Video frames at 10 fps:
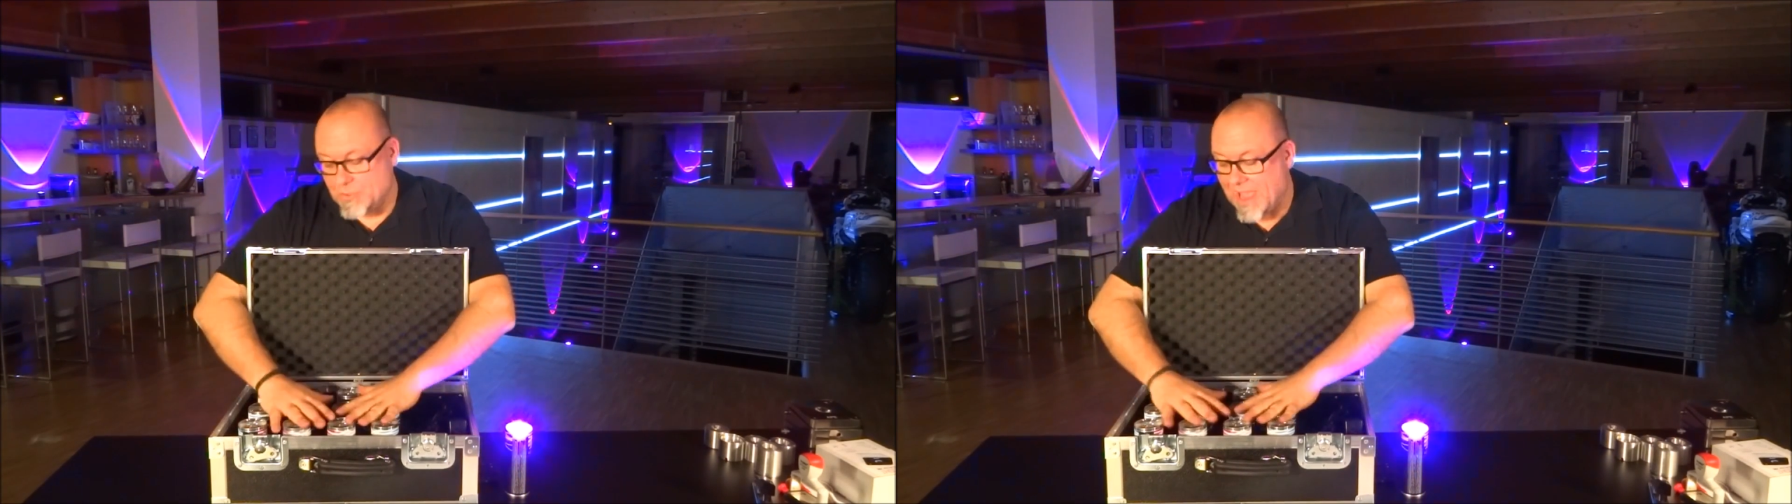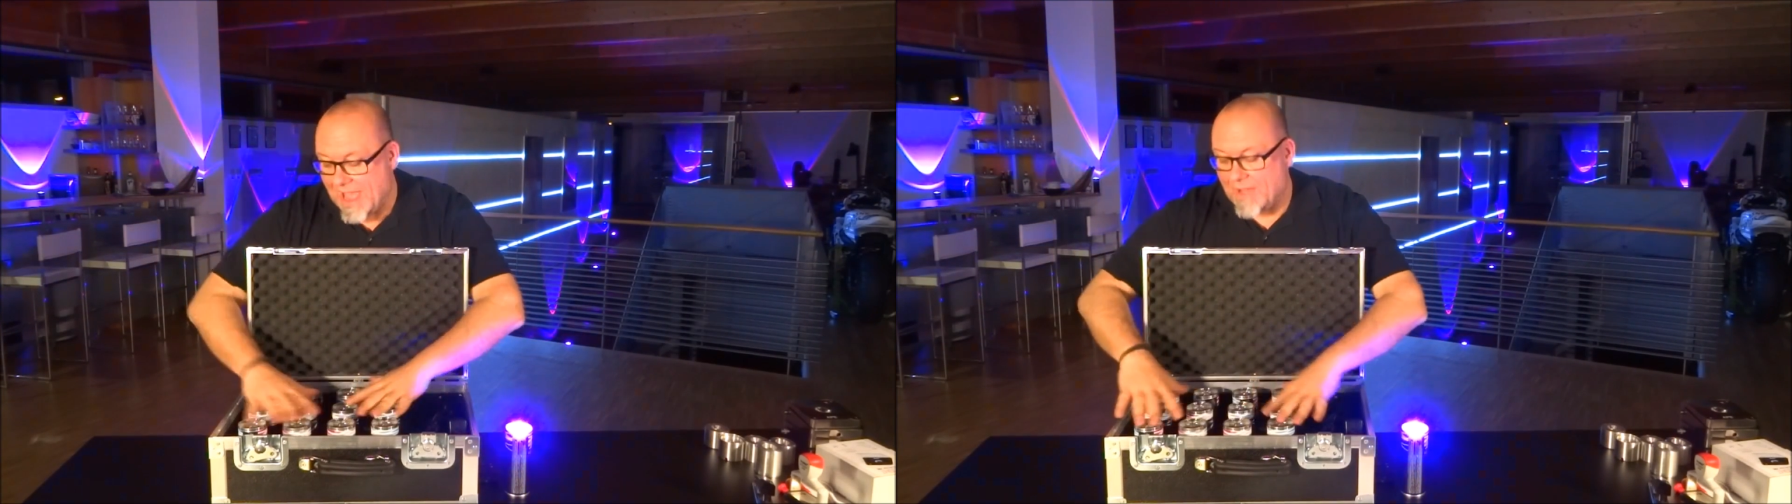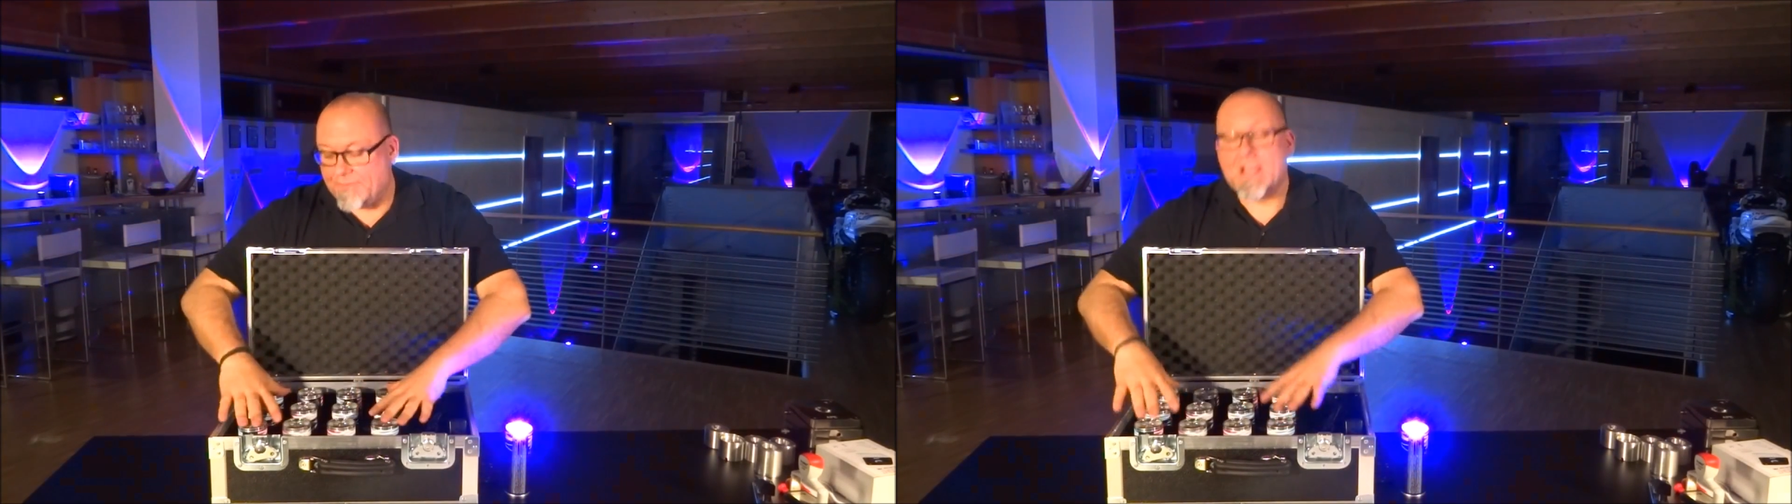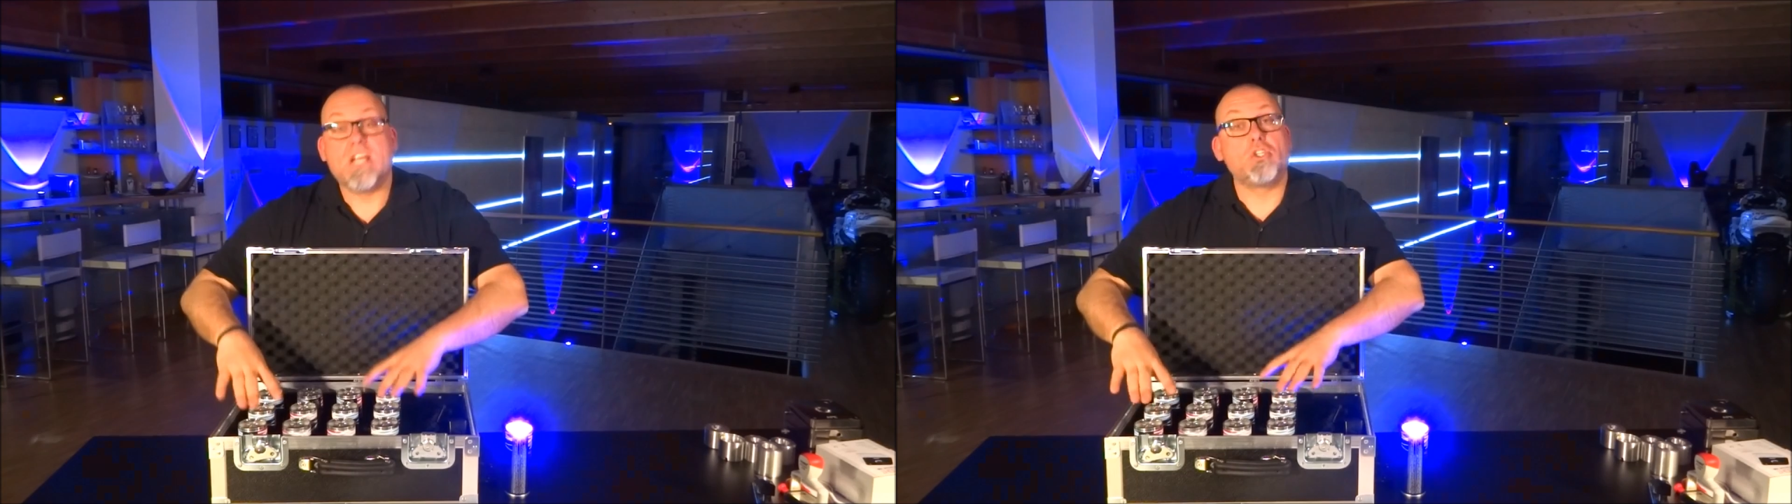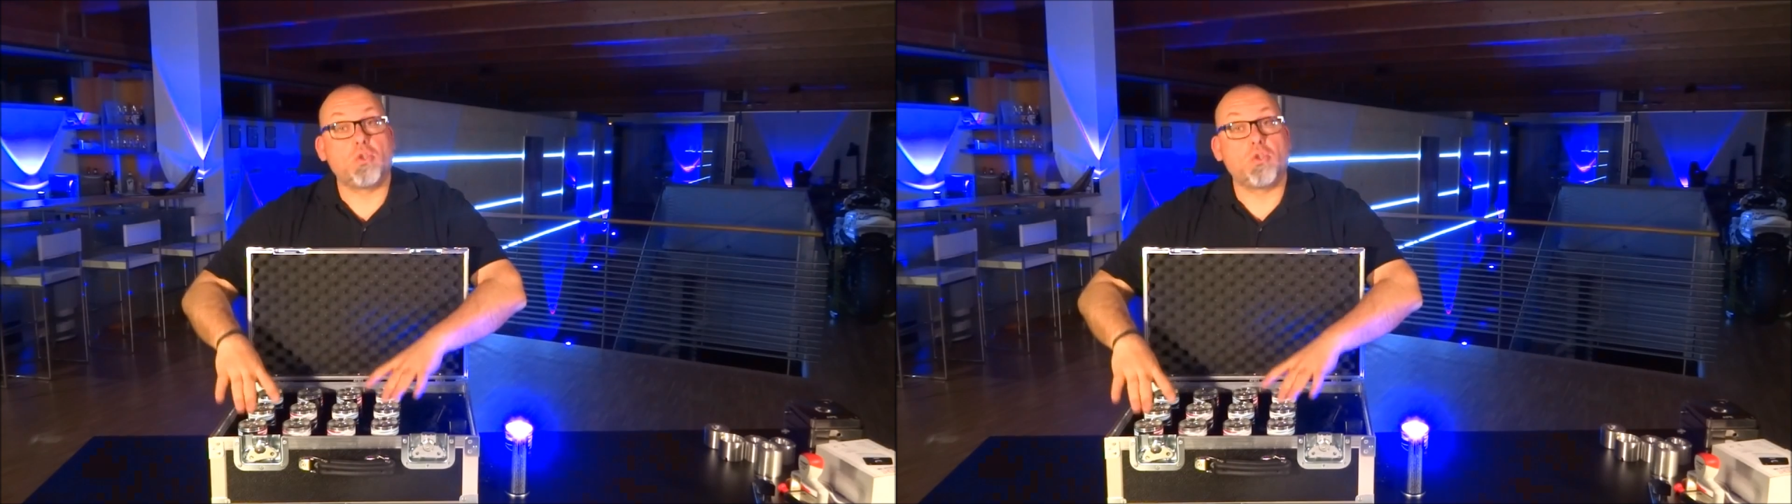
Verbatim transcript: you have